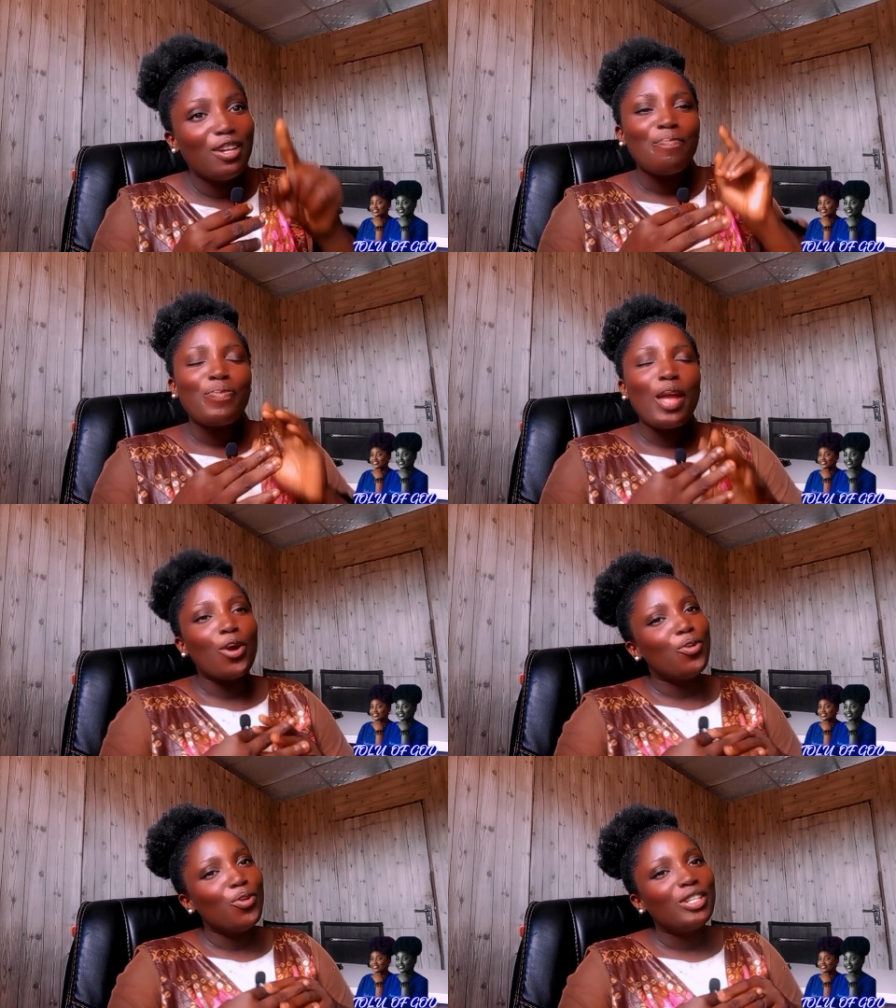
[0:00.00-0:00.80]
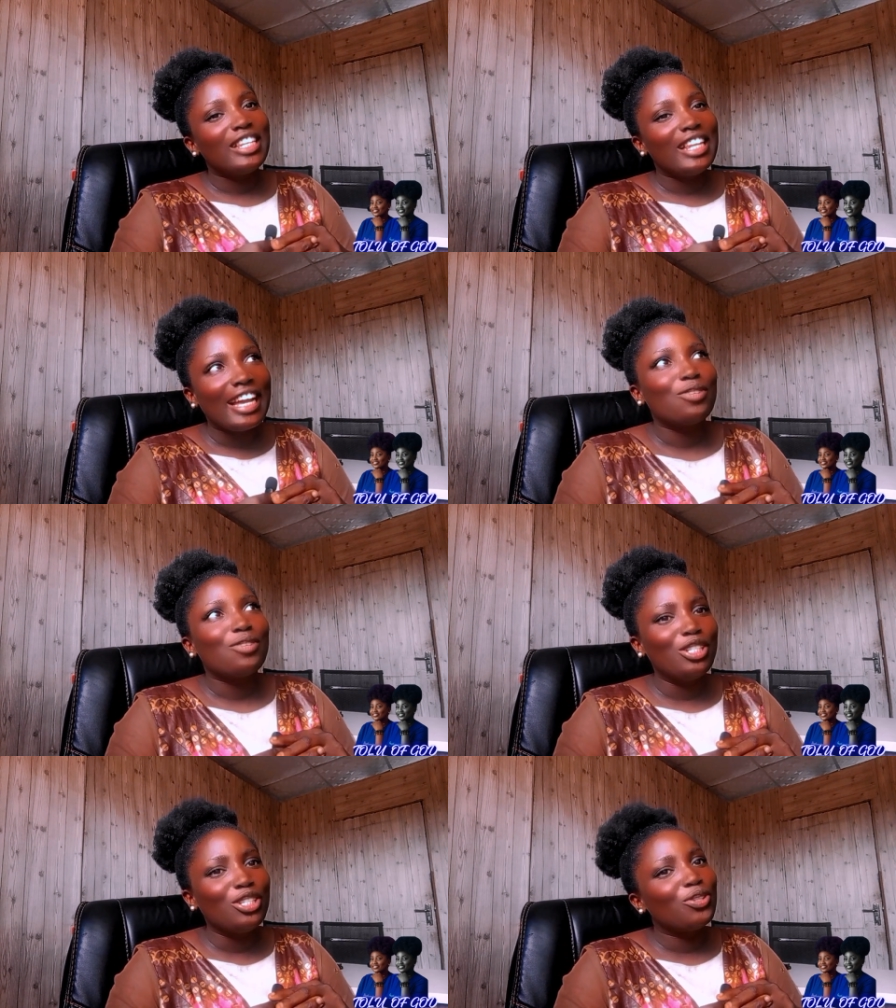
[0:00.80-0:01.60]
a good legacy,
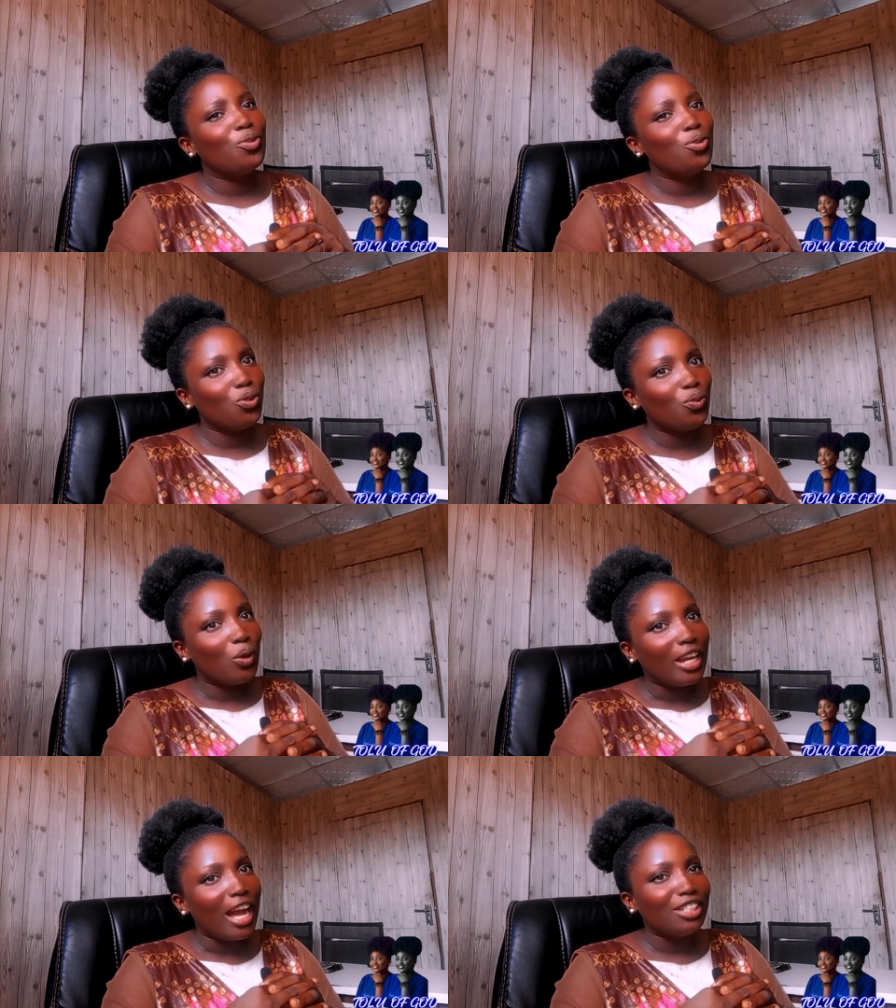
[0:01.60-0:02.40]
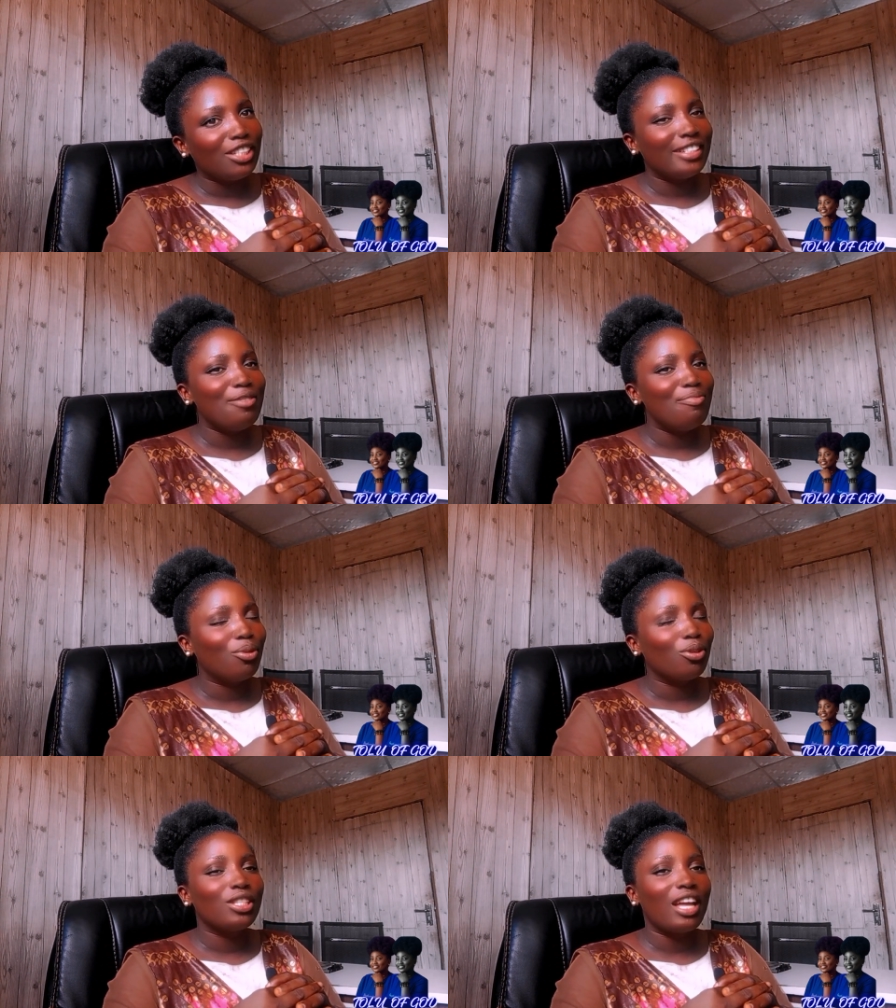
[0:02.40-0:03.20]
which is a good one, actually.
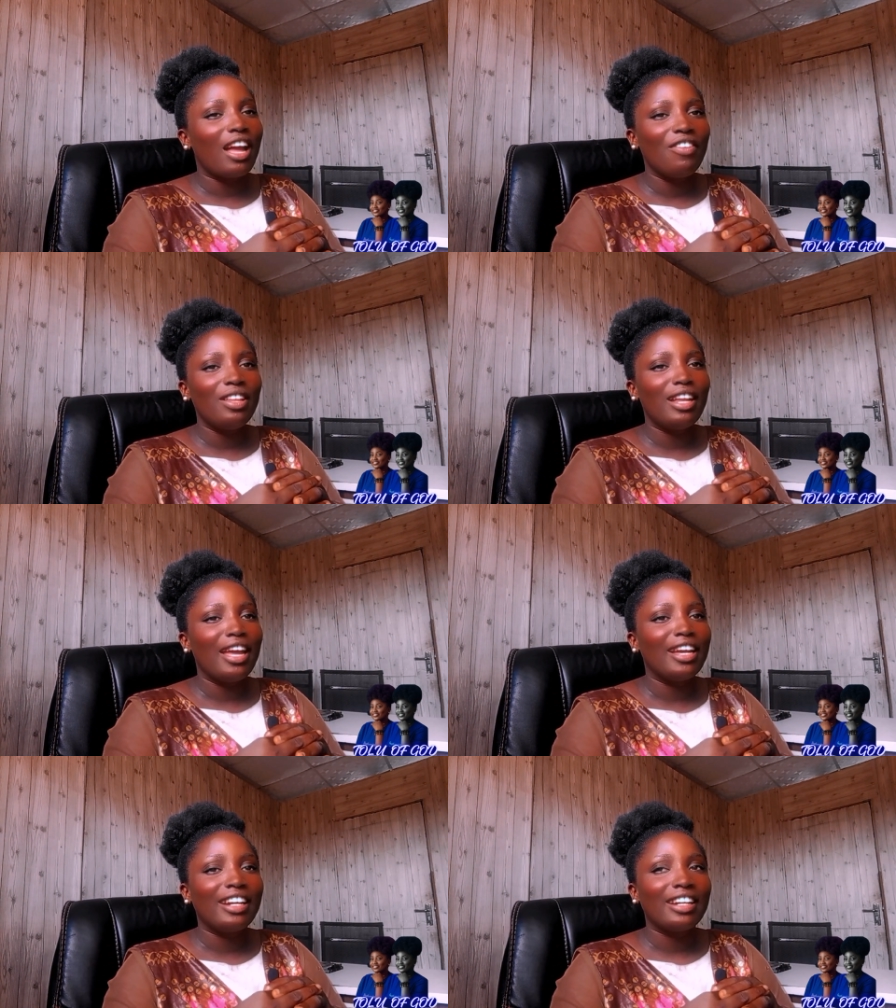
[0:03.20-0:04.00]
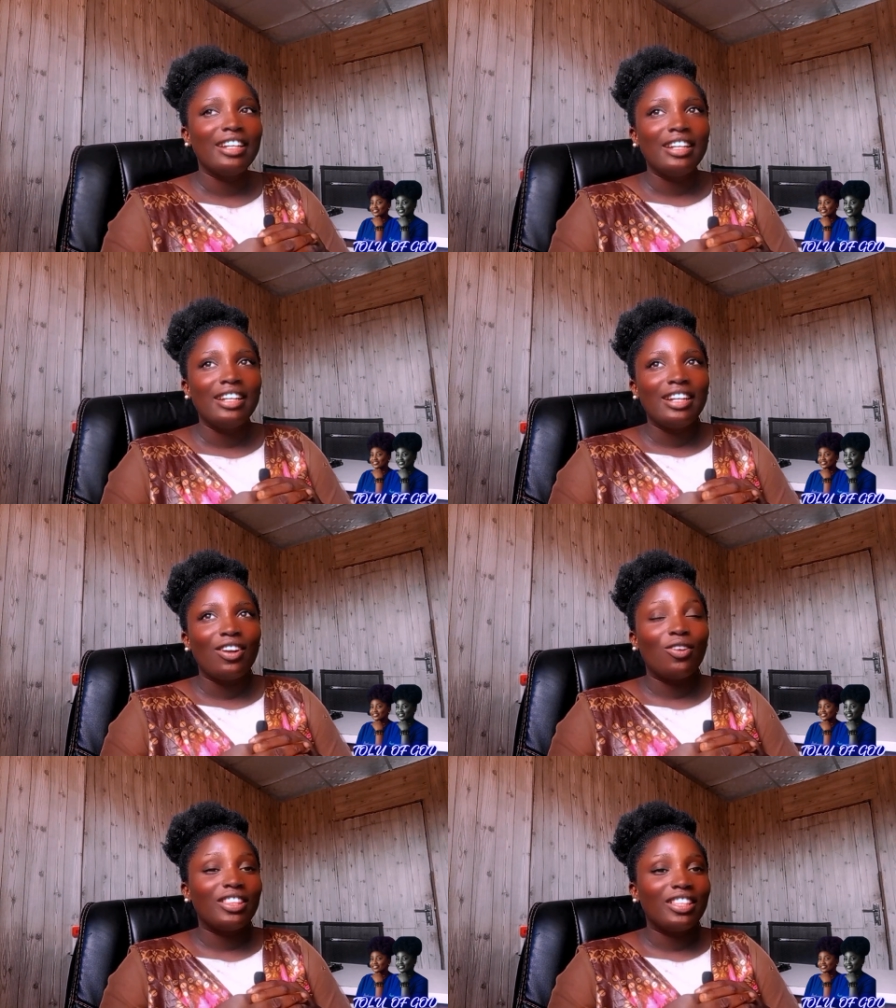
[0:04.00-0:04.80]
But I feel like
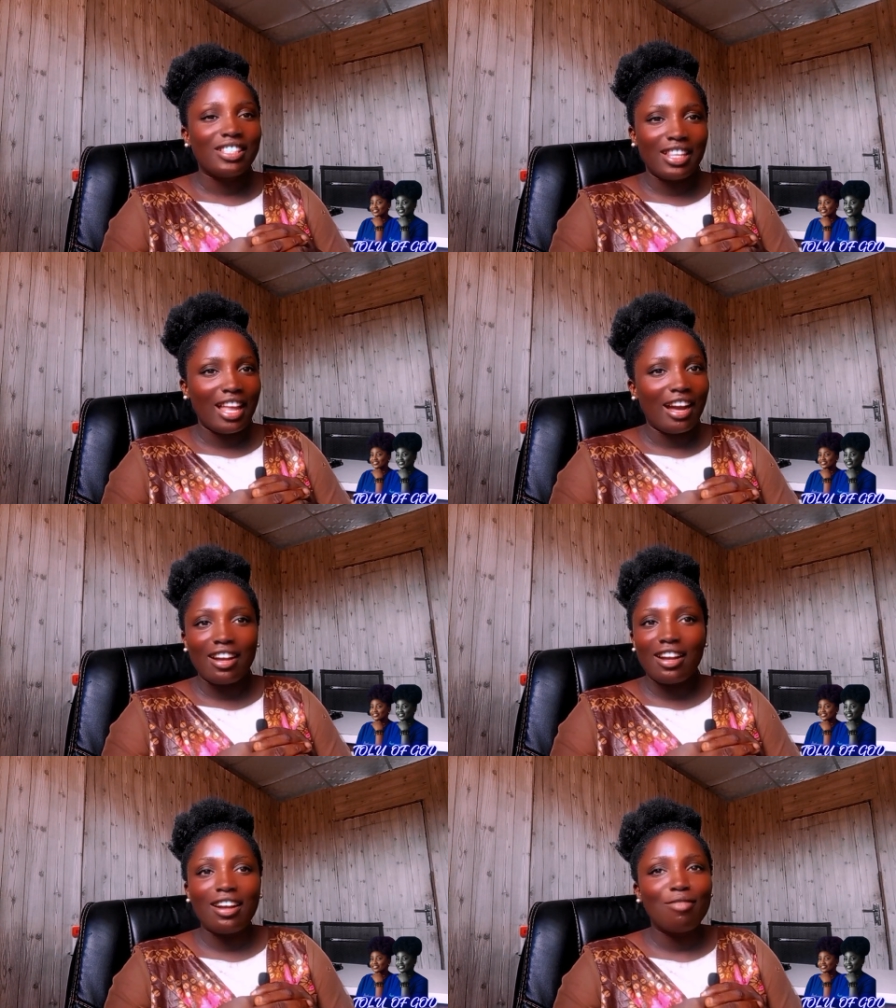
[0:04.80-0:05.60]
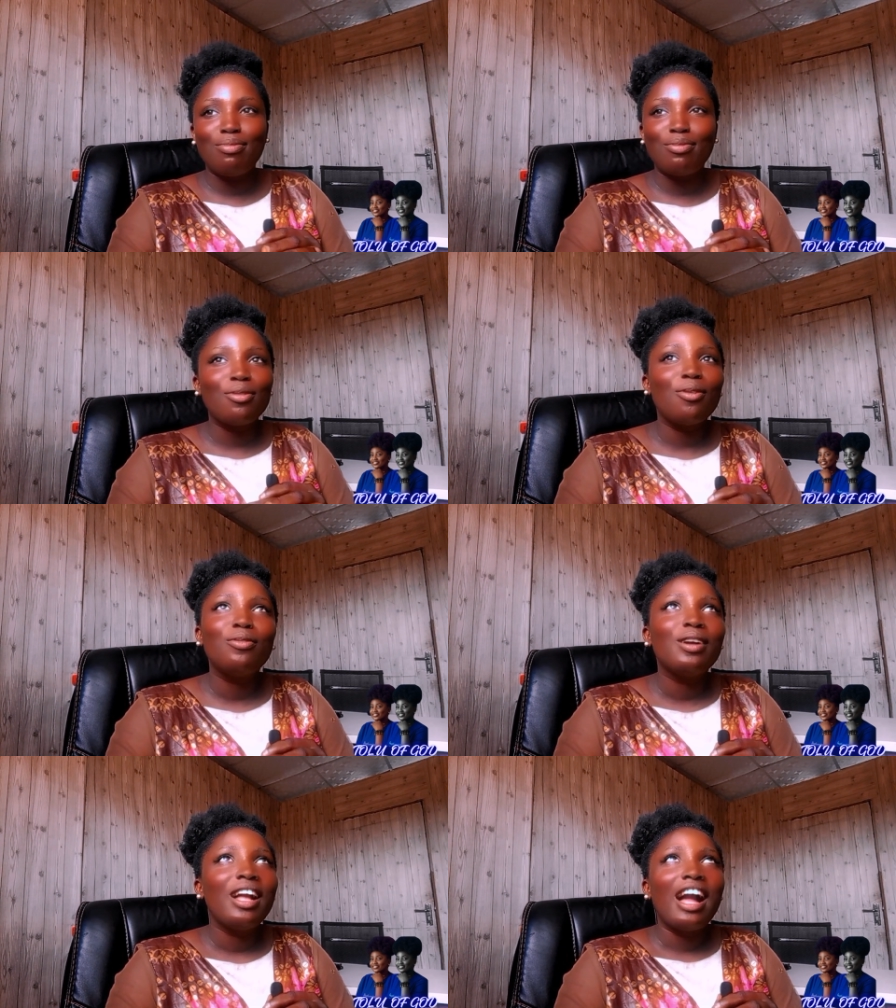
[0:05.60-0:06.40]
cut the slack,
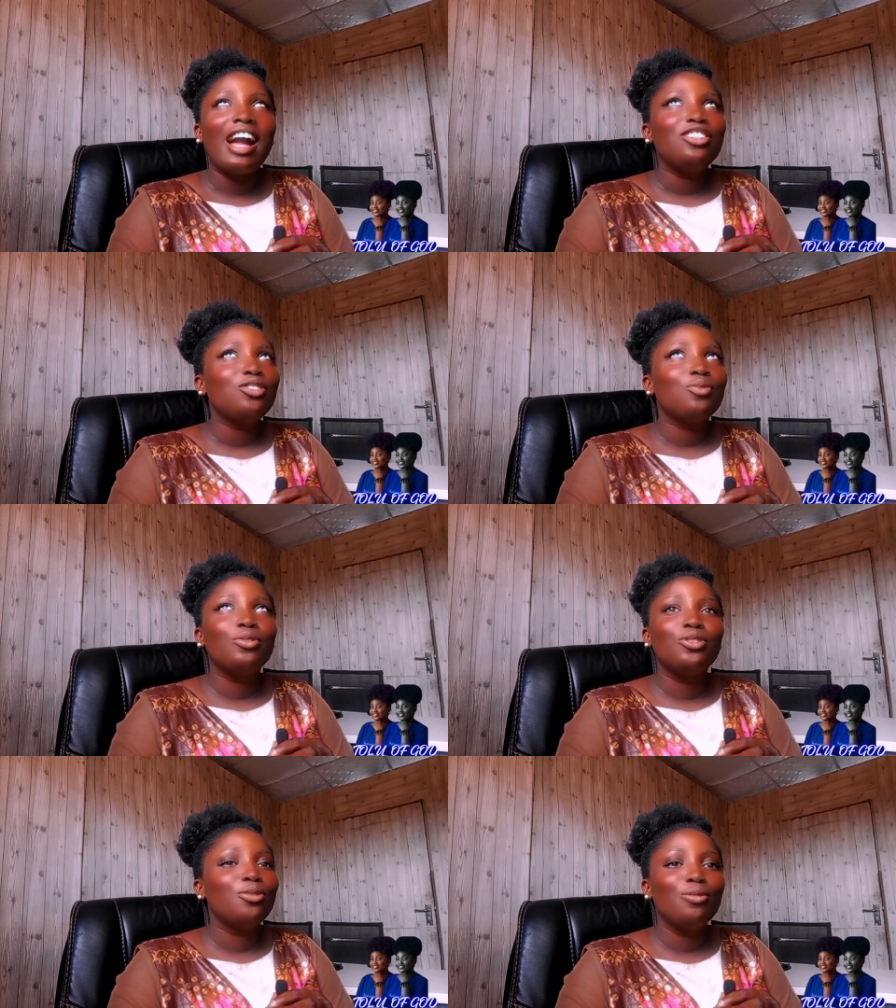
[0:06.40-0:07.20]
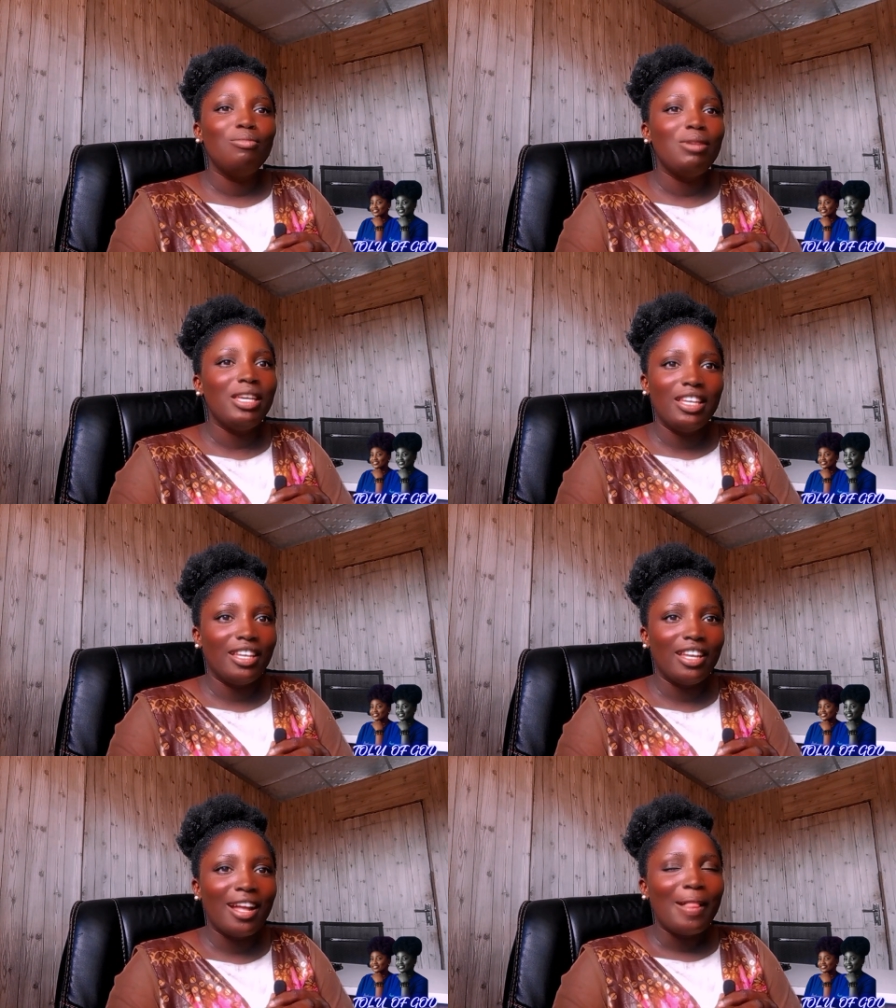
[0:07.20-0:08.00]
bro. I just want to do me.